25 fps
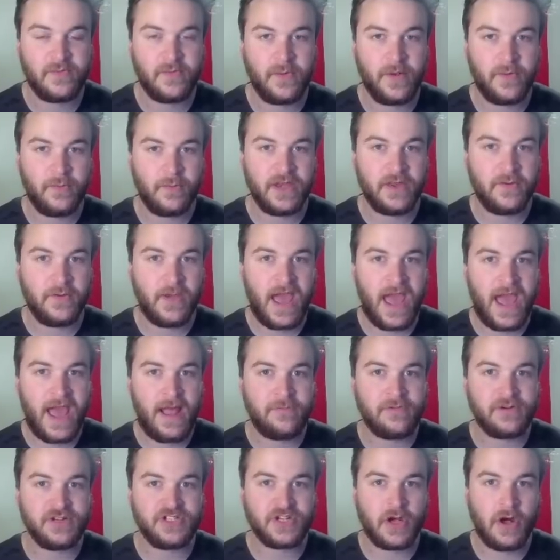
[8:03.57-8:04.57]
when you
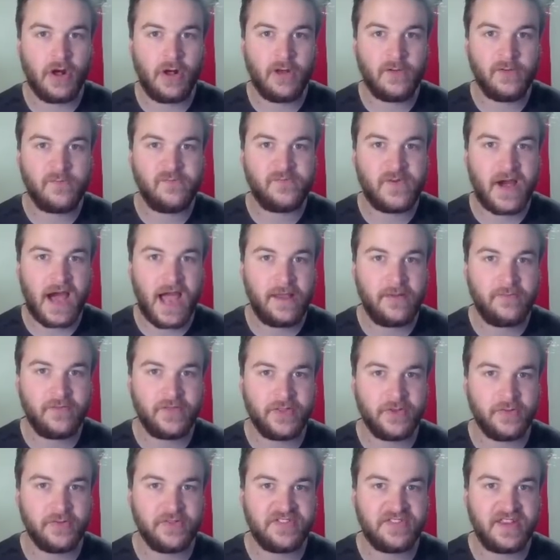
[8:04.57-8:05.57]
average all 5
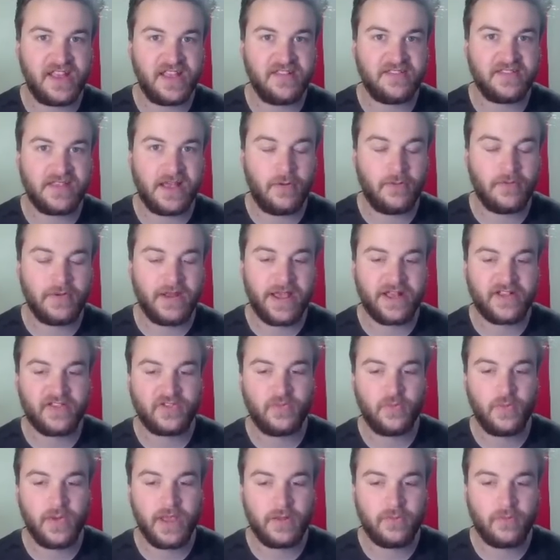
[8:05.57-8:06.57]
of those days out next
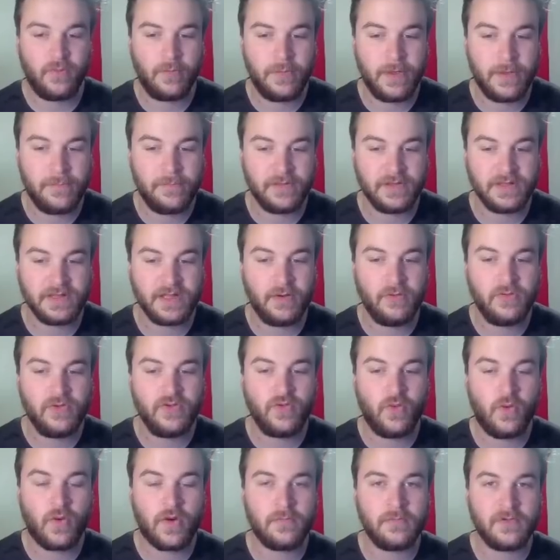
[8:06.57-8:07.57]
week, will be below
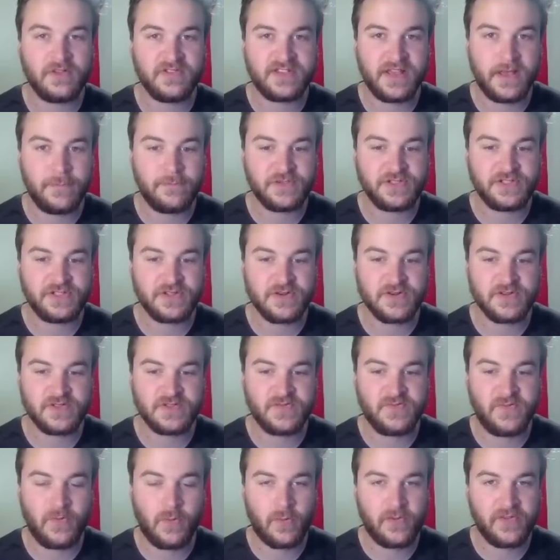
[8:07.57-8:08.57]
normal
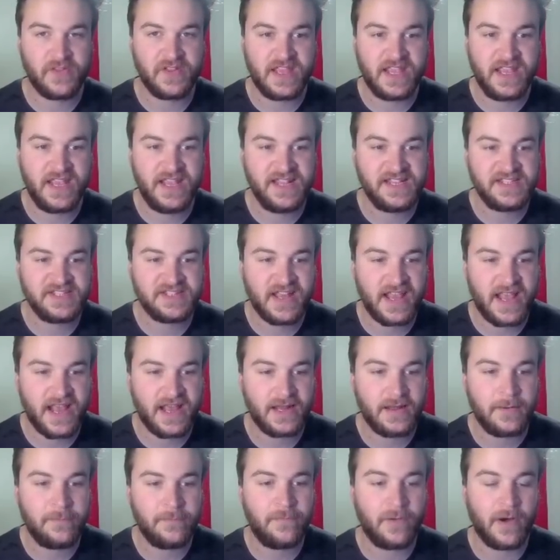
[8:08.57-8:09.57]
temperatures for the east
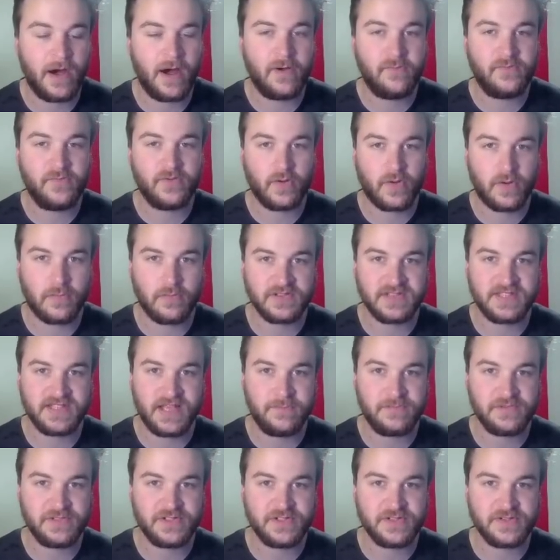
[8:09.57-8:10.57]
and above normal
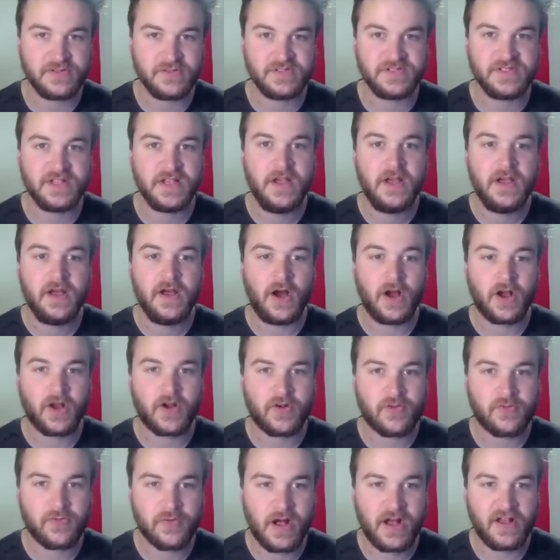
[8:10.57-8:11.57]
temperatures
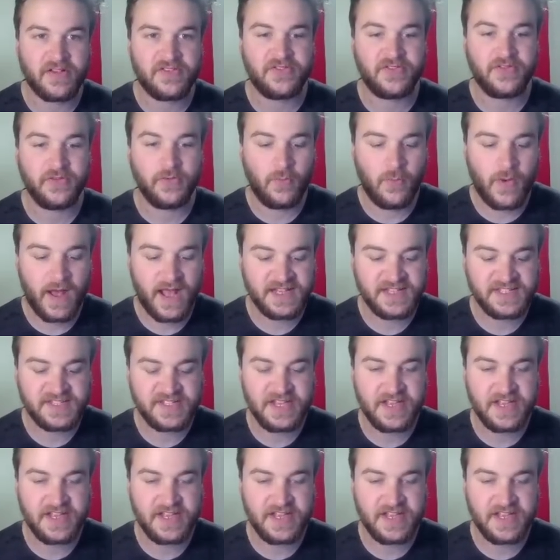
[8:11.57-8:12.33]
across the west